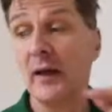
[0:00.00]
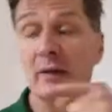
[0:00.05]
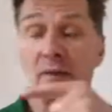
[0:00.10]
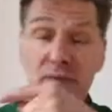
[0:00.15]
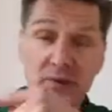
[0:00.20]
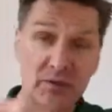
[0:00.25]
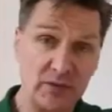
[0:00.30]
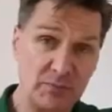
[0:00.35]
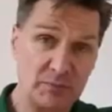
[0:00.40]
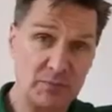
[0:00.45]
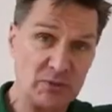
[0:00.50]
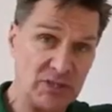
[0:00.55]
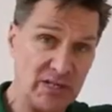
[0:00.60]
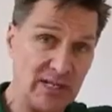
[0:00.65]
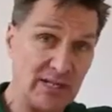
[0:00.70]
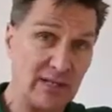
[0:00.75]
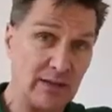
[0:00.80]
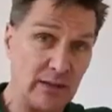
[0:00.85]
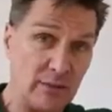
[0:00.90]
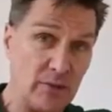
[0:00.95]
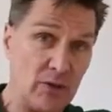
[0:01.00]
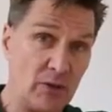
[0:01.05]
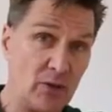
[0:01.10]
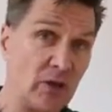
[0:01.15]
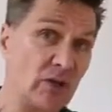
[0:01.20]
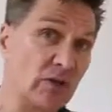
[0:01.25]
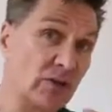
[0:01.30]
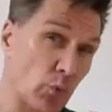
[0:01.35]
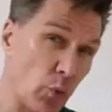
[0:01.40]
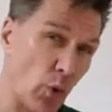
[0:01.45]
this particular mirror
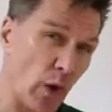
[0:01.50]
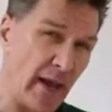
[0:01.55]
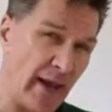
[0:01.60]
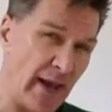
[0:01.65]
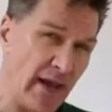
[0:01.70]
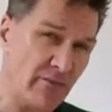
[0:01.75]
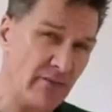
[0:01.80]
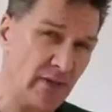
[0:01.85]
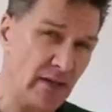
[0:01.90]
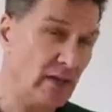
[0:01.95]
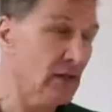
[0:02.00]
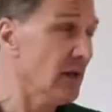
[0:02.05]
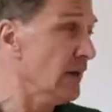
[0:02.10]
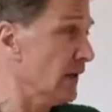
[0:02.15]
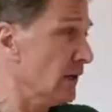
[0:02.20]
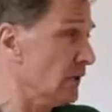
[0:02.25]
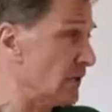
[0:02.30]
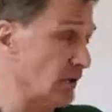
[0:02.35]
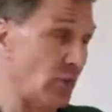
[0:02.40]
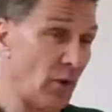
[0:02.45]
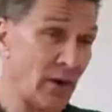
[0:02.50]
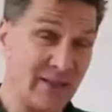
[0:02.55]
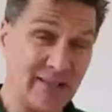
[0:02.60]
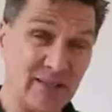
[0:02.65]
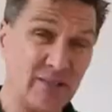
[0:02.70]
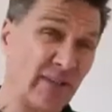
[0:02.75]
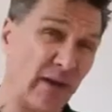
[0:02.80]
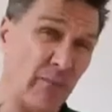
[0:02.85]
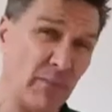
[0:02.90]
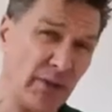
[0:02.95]
is quite heavy, so I
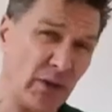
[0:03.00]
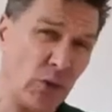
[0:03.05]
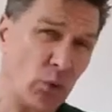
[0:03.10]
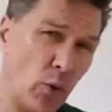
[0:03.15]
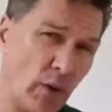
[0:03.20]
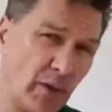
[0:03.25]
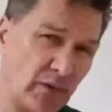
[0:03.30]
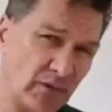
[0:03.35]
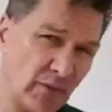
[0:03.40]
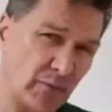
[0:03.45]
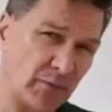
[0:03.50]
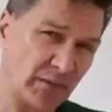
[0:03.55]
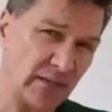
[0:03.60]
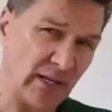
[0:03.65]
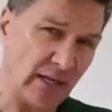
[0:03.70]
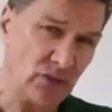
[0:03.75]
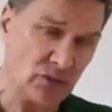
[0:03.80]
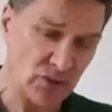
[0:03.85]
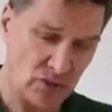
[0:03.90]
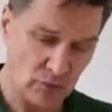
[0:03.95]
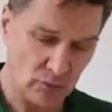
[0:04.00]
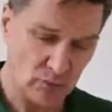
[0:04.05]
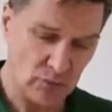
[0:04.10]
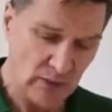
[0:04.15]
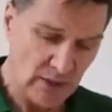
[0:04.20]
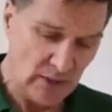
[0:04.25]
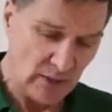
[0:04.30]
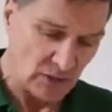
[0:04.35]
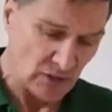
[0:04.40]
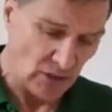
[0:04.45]
need something quite substantial
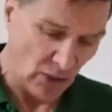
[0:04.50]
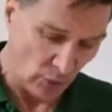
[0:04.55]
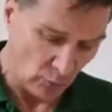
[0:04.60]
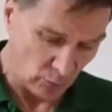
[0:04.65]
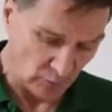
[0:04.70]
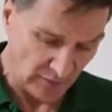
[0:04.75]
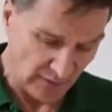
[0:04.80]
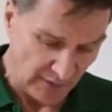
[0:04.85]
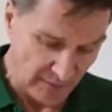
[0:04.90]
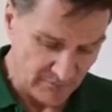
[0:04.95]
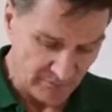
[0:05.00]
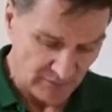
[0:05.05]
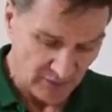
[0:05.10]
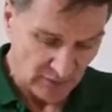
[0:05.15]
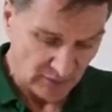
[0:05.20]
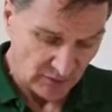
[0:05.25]
to hold that.